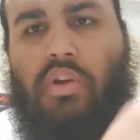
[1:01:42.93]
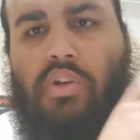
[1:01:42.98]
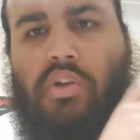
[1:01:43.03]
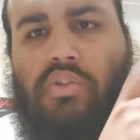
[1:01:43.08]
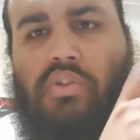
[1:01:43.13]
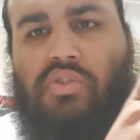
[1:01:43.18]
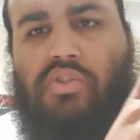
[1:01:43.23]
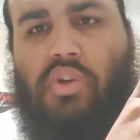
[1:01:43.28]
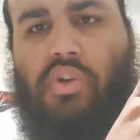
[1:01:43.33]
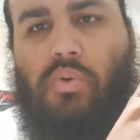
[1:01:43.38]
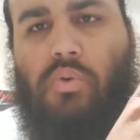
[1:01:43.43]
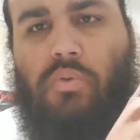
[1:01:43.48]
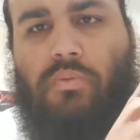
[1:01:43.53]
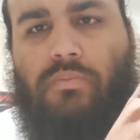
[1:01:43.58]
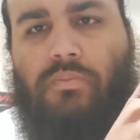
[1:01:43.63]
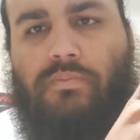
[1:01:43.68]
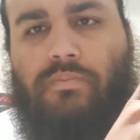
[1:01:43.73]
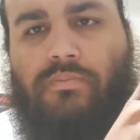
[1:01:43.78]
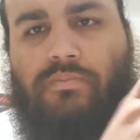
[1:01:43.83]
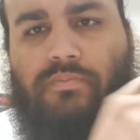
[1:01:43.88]
So,
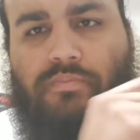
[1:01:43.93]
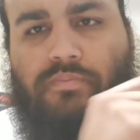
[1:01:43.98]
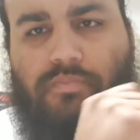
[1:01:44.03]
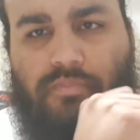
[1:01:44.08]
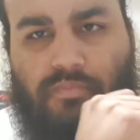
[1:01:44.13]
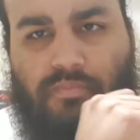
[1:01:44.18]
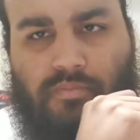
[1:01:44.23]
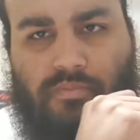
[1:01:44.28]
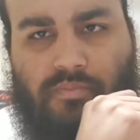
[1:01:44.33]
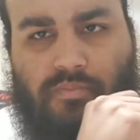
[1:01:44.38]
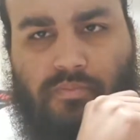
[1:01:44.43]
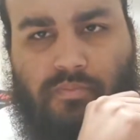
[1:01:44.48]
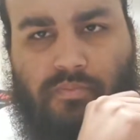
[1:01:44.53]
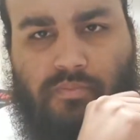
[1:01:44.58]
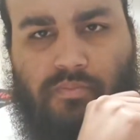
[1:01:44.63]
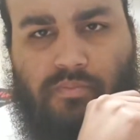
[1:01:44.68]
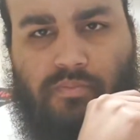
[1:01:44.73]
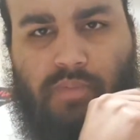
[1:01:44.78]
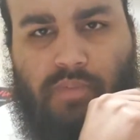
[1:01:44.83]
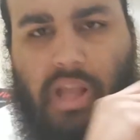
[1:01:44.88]

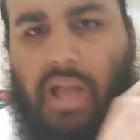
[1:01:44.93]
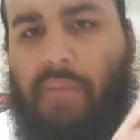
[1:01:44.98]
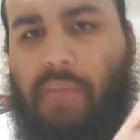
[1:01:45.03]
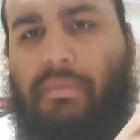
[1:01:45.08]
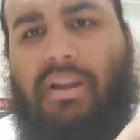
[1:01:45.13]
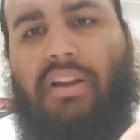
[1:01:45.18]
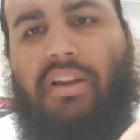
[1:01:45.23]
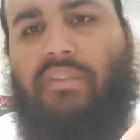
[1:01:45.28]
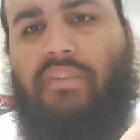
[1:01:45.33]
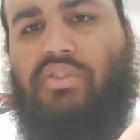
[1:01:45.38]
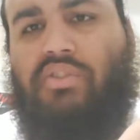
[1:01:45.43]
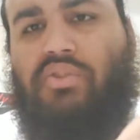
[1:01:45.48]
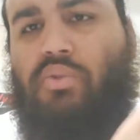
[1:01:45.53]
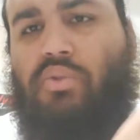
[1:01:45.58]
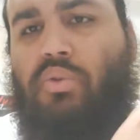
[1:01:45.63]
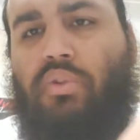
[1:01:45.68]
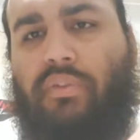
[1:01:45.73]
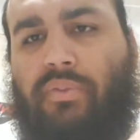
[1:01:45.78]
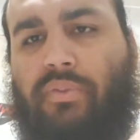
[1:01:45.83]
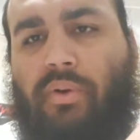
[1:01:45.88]
I'm not of the
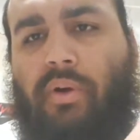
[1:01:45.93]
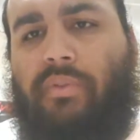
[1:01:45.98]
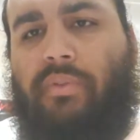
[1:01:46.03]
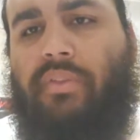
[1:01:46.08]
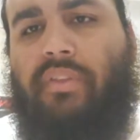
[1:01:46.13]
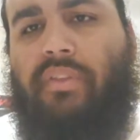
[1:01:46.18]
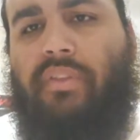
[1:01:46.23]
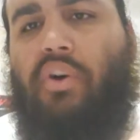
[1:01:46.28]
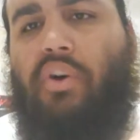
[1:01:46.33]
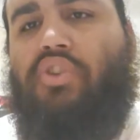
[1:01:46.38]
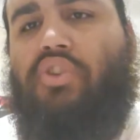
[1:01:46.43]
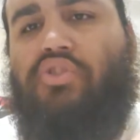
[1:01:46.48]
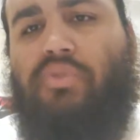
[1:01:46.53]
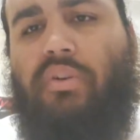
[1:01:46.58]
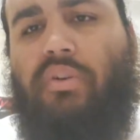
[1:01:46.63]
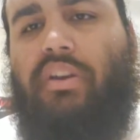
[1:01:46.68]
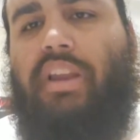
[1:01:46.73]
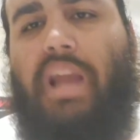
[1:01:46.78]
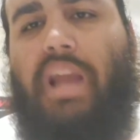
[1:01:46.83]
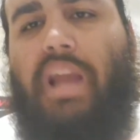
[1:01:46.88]
school of thought that the
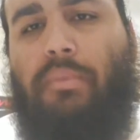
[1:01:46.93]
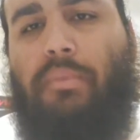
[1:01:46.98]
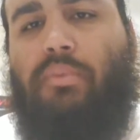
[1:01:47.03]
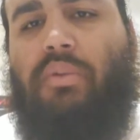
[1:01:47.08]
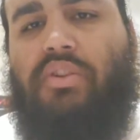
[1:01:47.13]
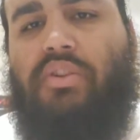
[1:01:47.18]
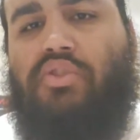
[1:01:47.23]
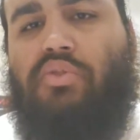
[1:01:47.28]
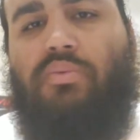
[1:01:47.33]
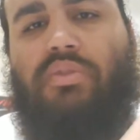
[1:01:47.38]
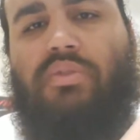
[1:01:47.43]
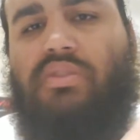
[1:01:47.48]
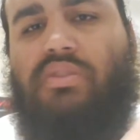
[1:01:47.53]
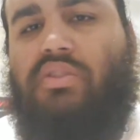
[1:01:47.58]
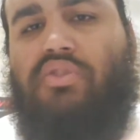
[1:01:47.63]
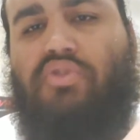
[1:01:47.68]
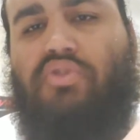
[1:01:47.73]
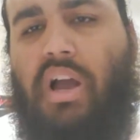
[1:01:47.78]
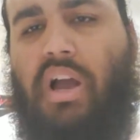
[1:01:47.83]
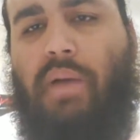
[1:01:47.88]
Australian Aboriginal was the
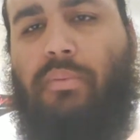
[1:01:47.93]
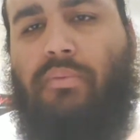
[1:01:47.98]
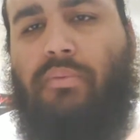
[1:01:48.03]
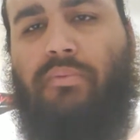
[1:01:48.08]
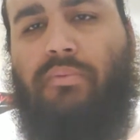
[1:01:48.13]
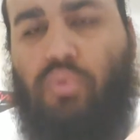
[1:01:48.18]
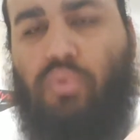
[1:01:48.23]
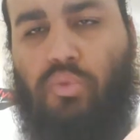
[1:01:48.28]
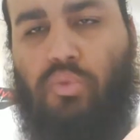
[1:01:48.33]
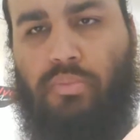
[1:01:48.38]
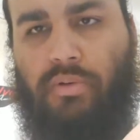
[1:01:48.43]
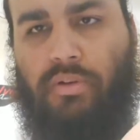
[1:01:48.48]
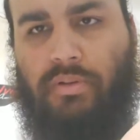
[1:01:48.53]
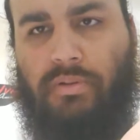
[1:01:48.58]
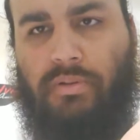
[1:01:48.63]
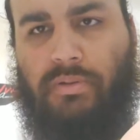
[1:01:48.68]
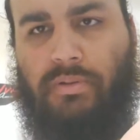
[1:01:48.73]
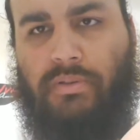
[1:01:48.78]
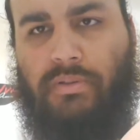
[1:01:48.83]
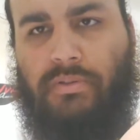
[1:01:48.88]
tribe of Reuben
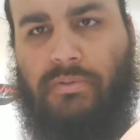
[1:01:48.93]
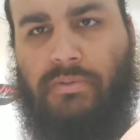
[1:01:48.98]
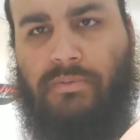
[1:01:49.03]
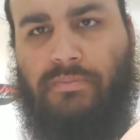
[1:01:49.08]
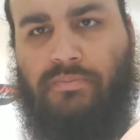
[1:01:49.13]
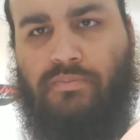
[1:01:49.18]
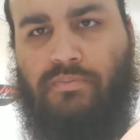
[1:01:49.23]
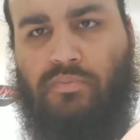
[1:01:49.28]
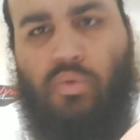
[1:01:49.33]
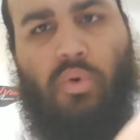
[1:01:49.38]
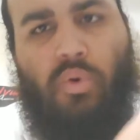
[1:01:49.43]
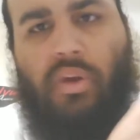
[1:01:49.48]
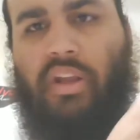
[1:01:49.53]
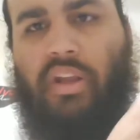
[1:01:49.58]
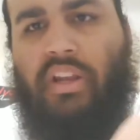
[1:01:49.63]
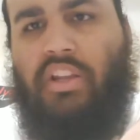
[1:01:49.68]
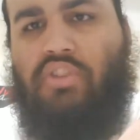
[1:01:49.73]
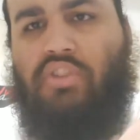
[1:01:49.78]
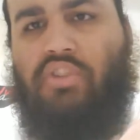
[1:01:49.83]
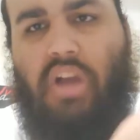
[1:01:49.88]
or
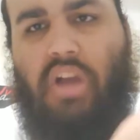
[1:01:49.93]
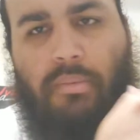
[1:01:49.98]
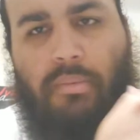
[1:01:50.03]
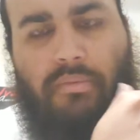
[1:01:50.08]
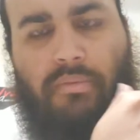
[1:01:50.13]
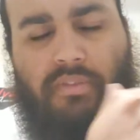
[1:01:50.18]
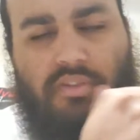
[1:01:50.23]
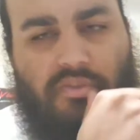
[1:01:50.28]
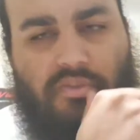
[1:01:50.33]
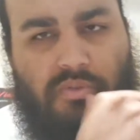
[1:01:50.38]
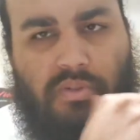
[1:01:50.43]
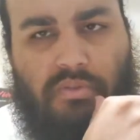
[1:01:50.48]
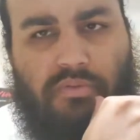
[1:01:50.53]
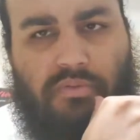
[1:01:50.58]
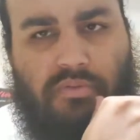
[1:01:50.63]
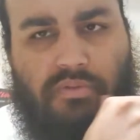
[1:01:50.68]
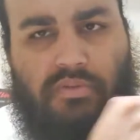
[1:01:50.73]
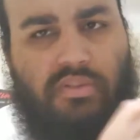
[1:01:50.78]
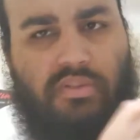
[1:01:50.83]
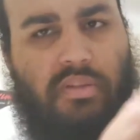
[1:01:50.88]
any tribe of Israel,
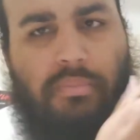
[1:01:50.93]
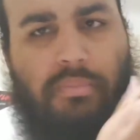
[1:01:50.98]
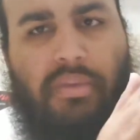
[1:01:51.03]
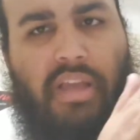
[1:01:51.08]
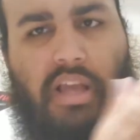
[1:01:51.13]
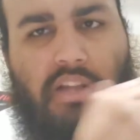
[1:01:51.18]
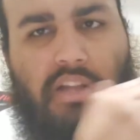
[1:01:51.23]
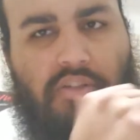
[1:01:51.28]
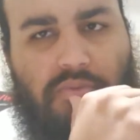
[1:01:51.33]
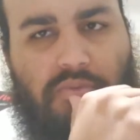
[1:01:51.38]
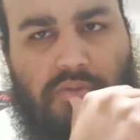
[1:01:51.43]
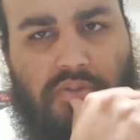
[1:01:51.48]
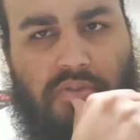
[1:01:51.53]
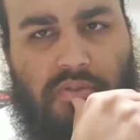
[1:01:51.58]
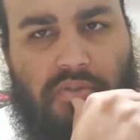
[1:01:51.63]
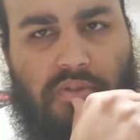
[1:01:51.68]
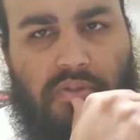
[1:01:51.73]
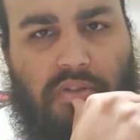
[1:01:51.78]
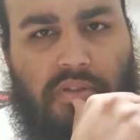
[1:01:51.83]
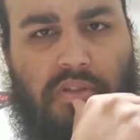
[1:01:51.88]
to be honest with you.
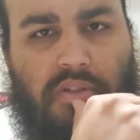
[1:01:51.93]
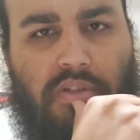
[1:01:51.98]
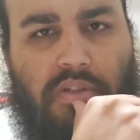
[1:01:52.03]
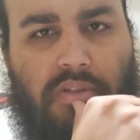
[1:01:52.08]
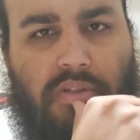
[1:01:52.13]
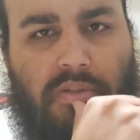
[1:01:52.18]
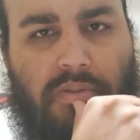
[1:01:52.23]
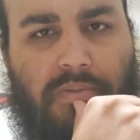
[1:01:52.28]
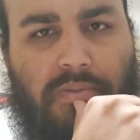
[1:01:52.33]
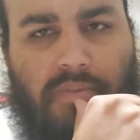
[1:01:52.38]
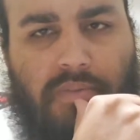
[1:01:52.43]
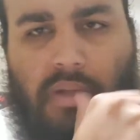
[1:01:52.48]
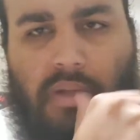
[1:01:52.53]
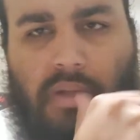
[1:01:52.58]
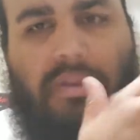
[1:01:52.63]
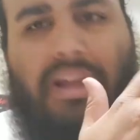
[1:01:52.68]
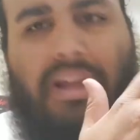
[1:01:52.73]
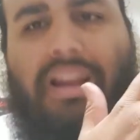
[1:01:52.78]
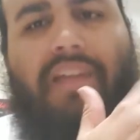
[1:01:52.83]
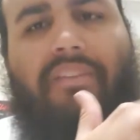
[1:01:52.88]
I'm
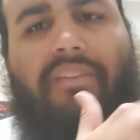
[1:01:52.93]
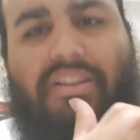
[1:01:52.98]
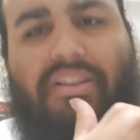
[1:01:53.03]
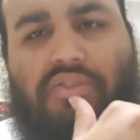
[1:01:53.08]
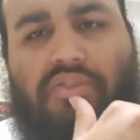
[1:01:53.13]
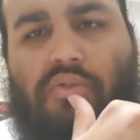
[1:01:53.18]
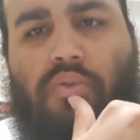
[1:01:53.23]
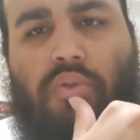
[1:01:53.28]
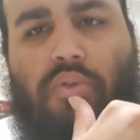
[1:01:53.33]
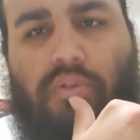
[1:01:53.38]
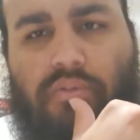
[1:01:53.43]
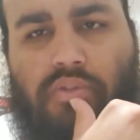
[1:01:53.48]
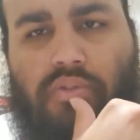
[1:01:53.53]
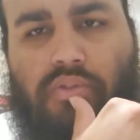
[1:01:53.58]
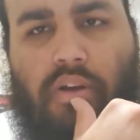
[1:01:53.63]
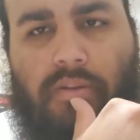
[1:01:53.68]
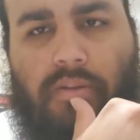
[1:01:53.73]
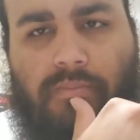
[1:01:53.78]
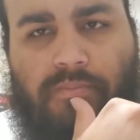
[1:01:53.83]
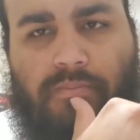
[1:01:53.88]
not of that school of thought.